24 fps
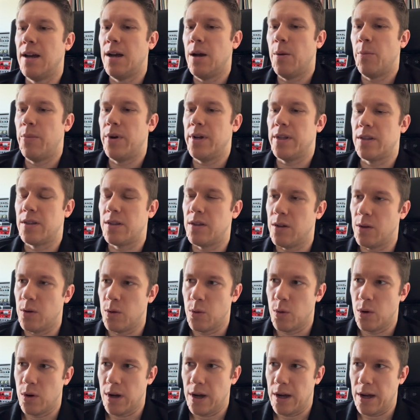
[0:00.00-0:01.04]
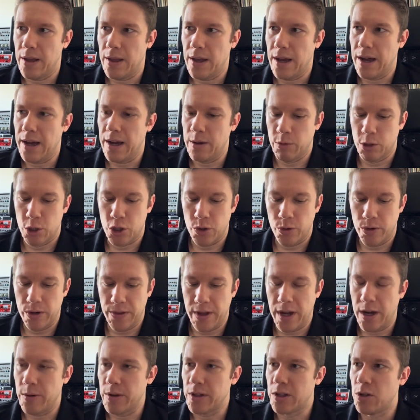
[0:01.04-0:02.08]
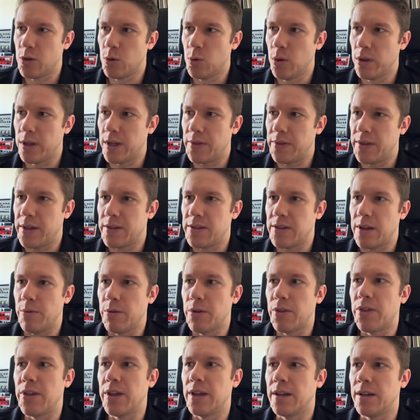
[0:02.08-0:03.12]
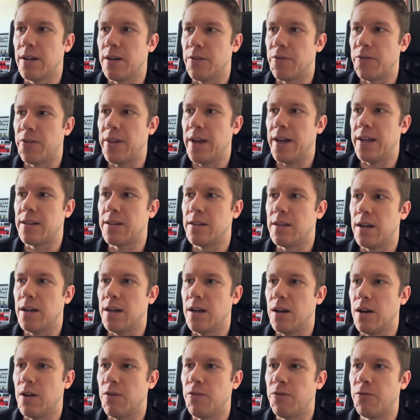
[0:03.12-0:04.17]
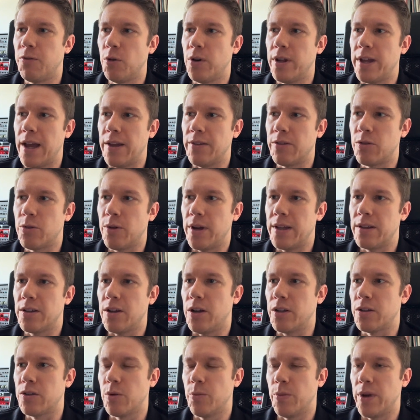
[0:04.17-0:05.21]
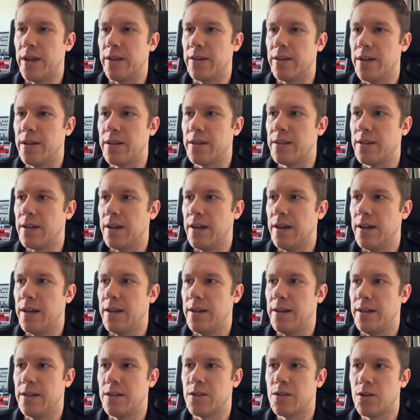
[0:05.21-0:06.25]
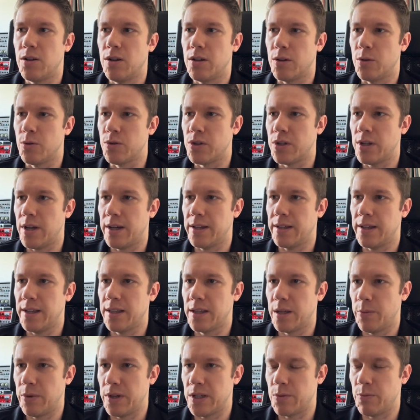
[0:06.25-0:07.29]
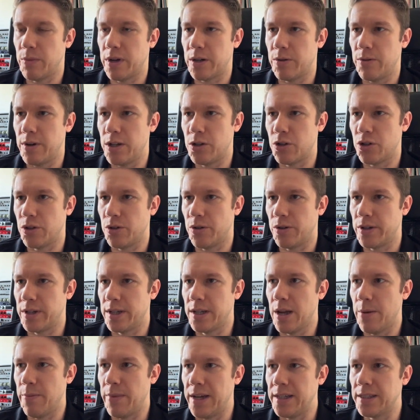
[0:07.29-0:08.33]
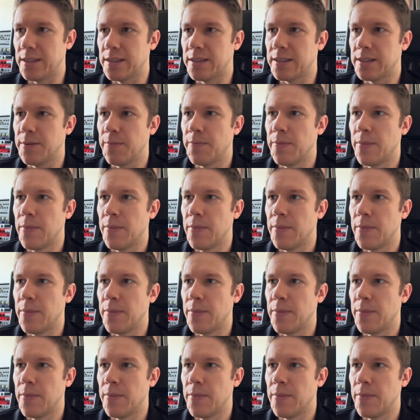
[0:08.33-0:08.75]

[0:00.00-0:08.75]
But I will show you now a tool that does everything of that fully end-to-end automated, and it's called OCI Database Migration, or DMS.